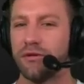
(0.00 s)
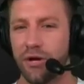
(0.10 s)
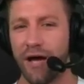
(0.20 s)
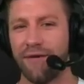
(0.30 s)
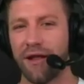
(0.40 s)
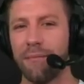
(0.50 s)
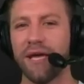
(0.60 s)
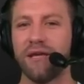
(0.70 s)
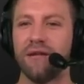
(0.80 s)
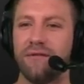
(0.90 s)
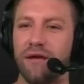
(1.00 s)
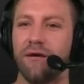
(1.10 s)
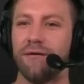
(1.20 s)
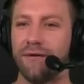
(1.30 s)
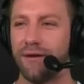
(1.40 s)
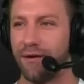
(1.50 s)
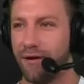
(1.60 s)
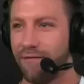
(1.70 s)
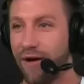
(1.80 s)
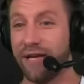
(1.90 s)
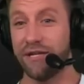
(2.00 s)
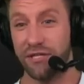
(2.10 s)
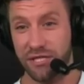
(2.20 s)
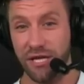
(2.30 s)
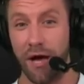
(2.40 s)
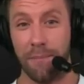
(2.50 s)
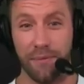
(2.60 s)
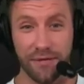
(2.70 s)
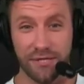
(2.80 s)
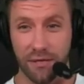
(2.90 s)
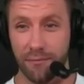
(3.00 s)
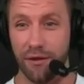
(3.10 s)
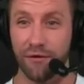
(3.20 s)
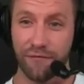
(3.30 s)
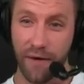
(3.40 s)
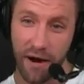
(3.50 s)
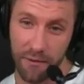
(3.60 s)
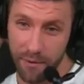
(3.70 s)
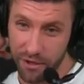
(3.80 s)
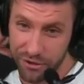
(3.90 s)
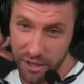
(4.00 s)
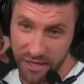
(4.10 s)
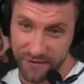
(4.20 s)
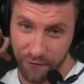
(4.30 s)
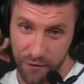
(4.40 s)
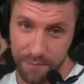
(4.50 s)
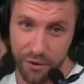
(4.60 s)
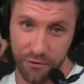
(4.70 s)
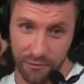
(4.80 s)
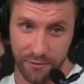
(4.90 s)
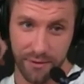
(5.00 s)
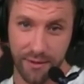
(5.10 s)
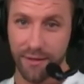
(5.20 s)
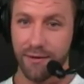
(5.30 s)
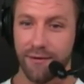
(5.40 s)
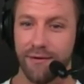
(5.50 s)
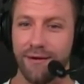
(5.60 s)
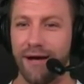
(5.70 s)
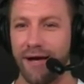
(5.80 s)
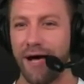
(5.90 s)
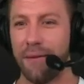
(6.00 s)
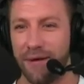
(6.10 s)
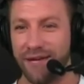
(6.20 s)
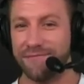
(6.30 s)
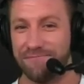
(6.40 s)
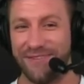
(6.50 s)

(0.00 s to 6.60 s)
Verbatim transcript: man. I'll make you a deal. If I can sub some of those fireball shots for a boot, I'm in.